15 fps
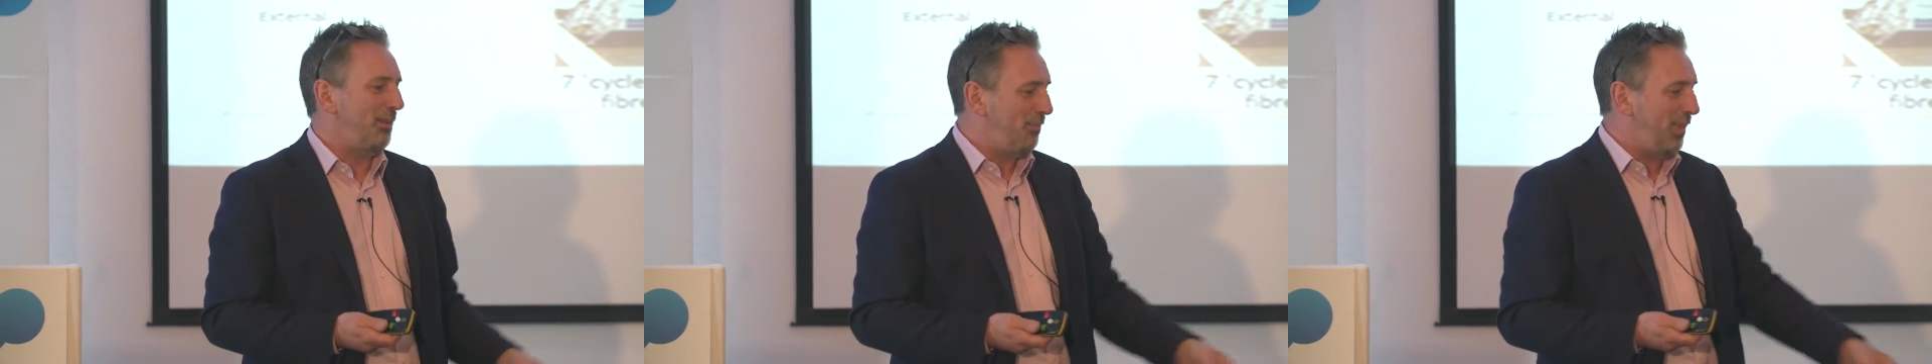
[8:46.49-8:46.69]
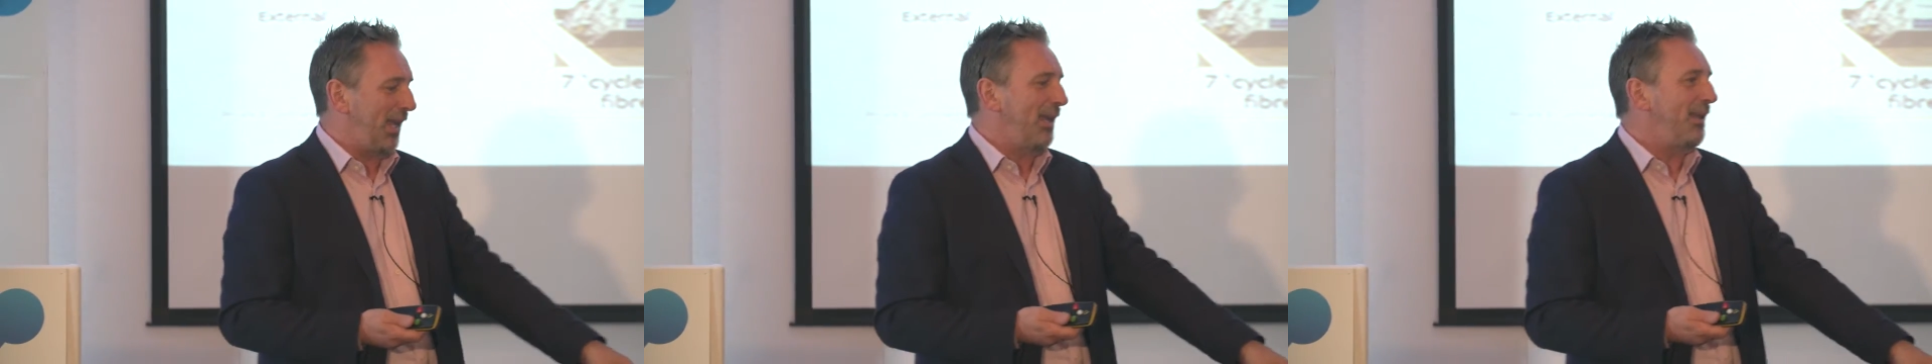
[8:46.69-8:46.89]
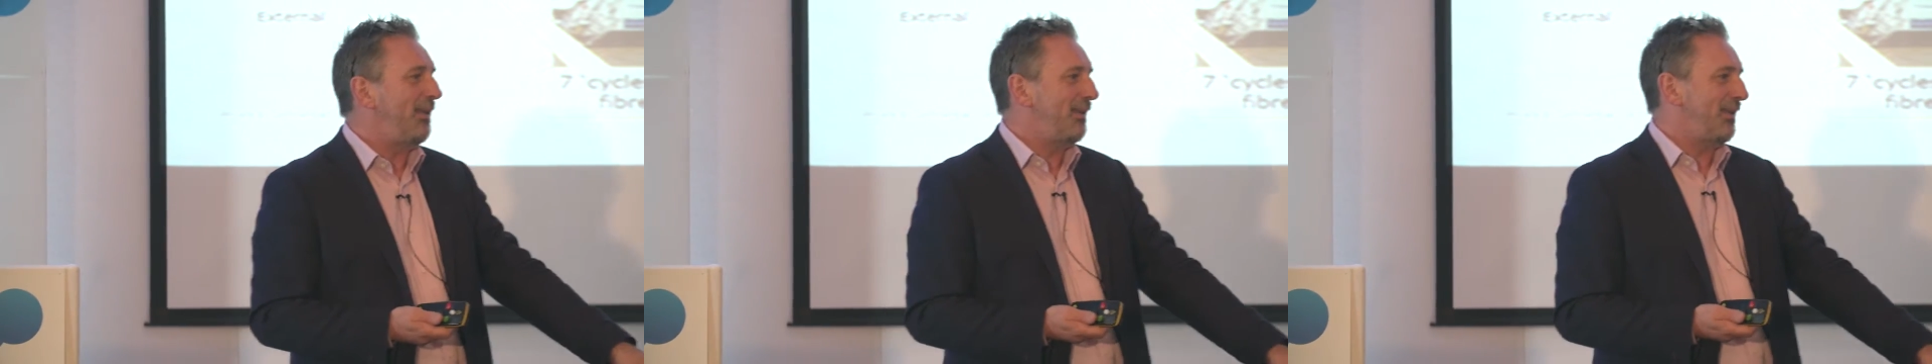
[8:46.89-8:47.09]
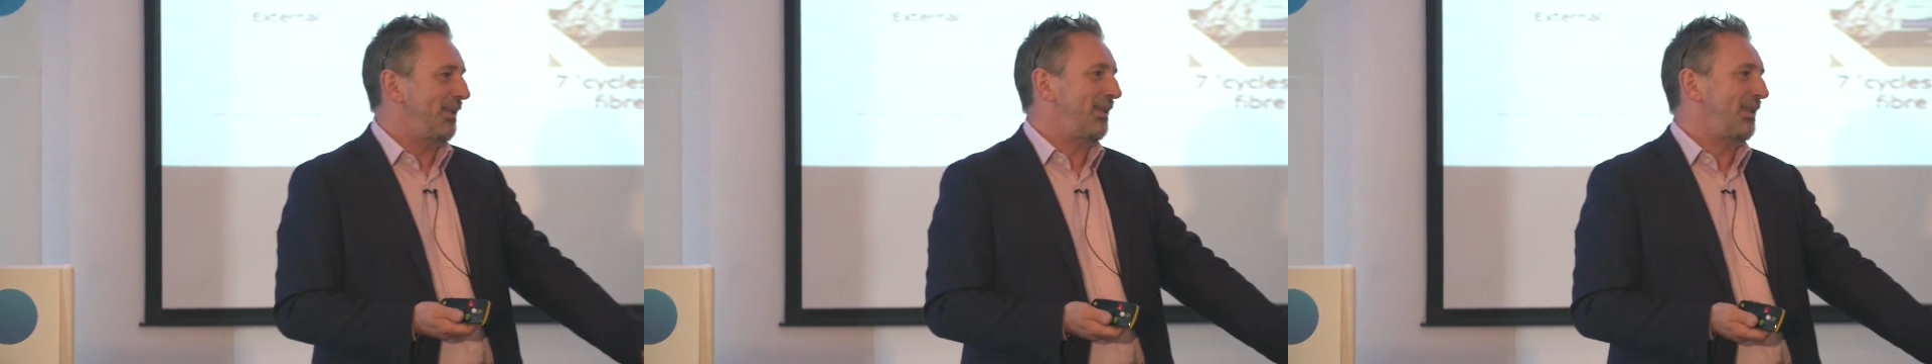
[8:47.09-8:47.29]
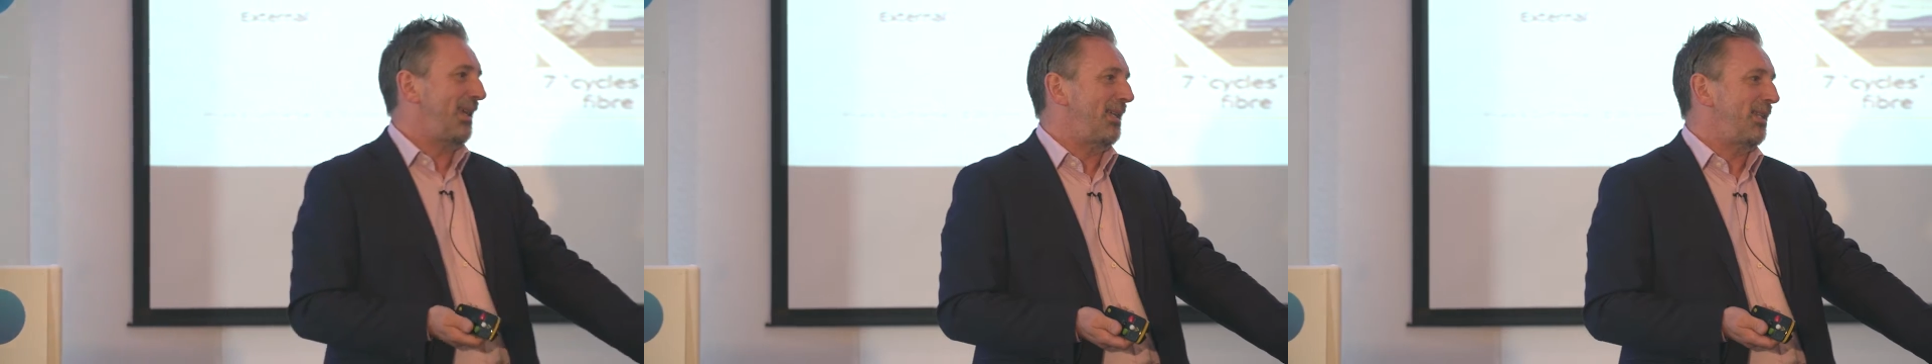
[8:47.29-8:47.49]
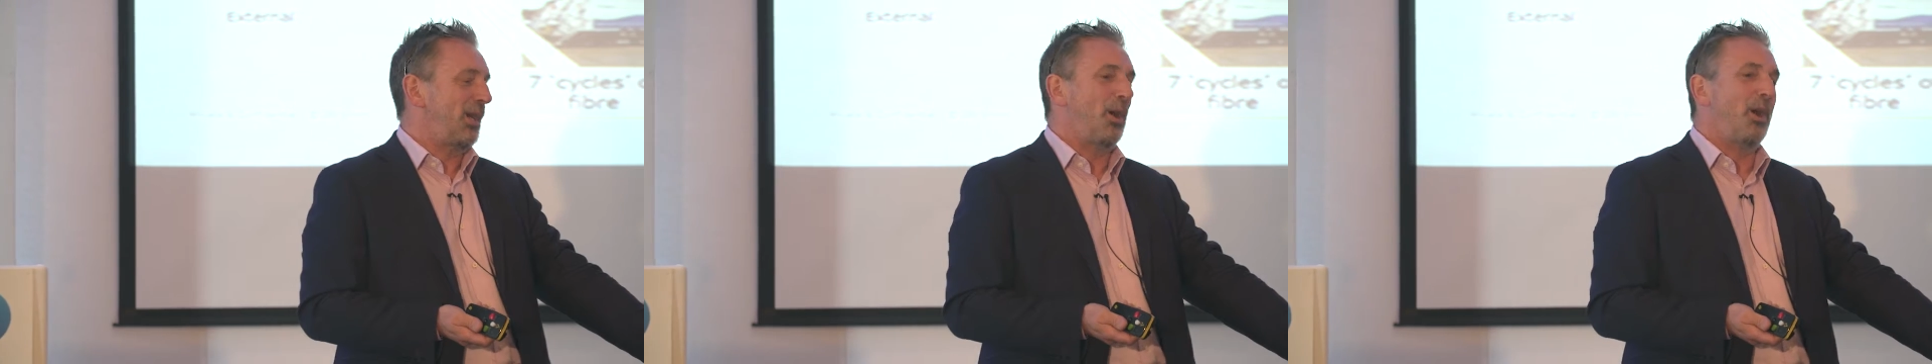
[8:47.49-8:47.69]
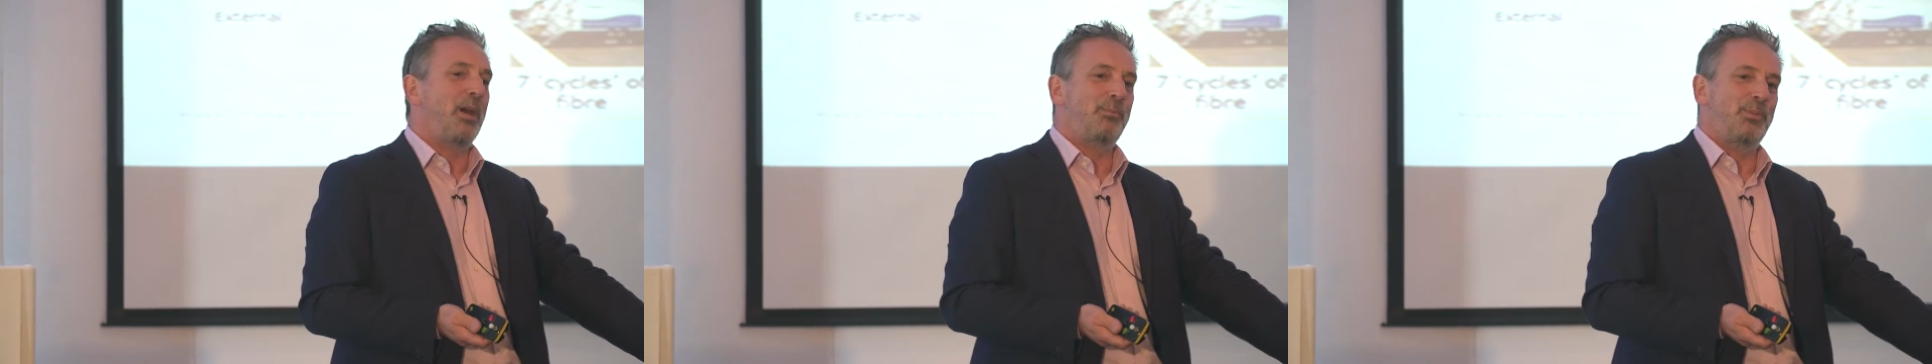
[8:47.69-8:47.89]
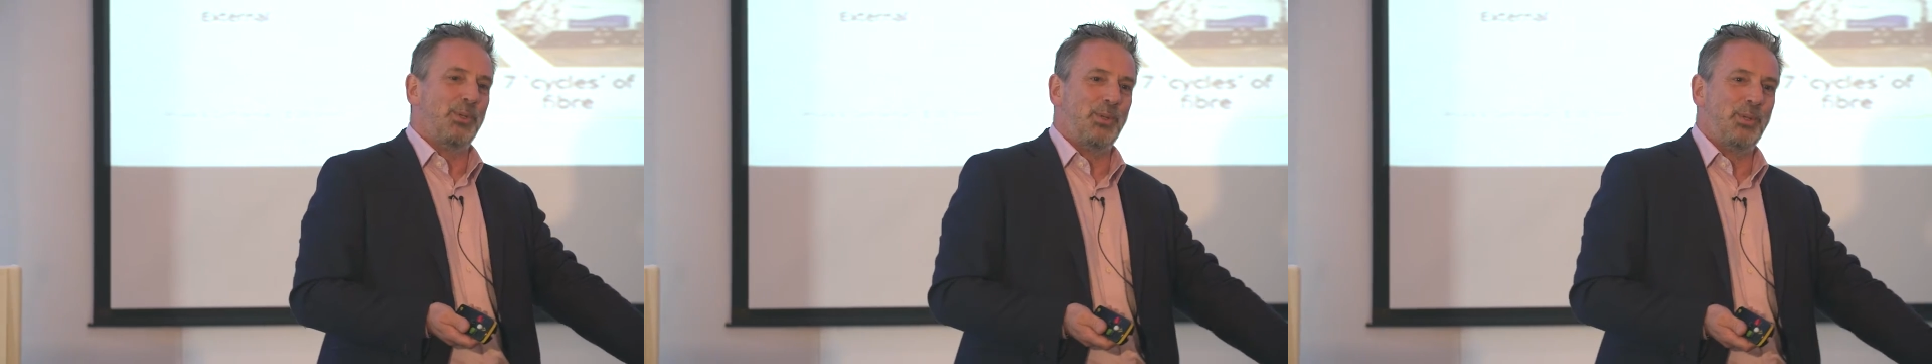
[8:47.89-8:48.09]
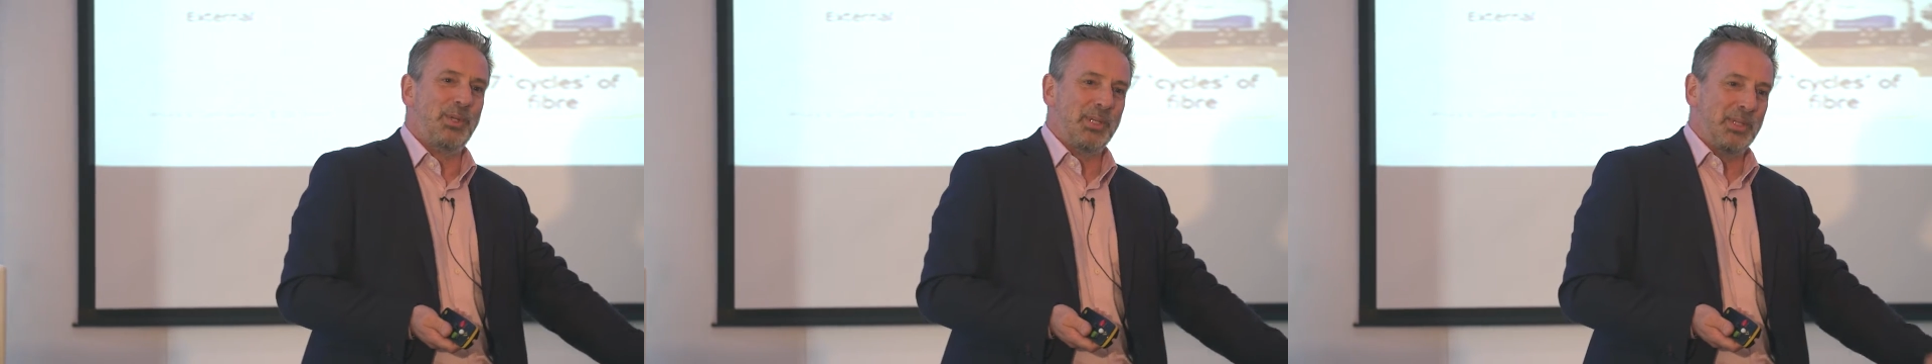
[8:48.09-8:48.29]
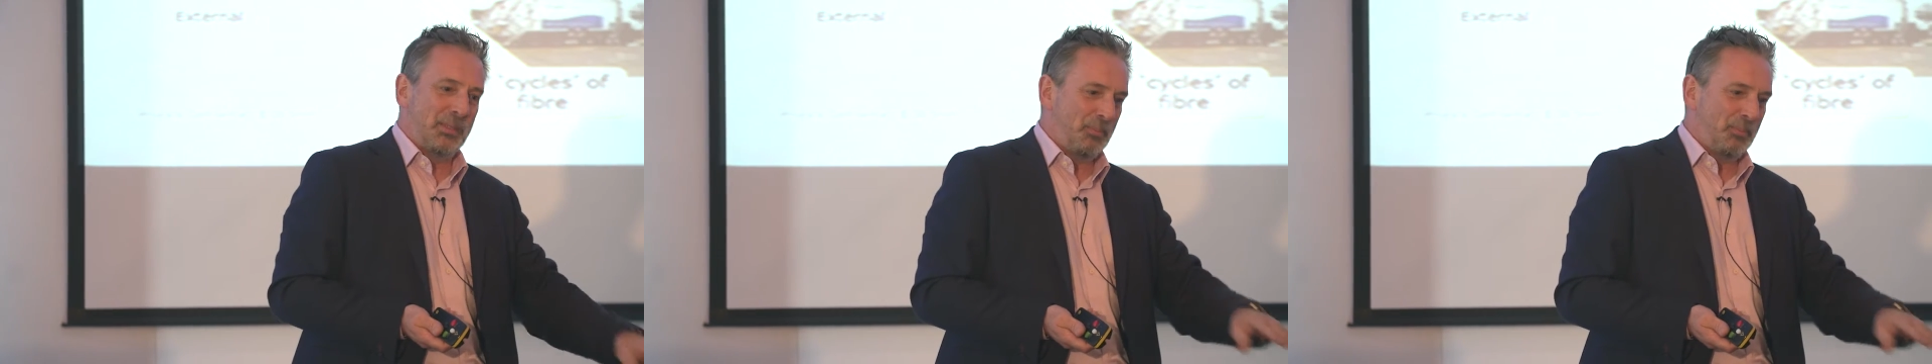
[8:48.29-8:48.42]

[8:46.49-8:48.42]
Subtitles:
bin that says cardboard,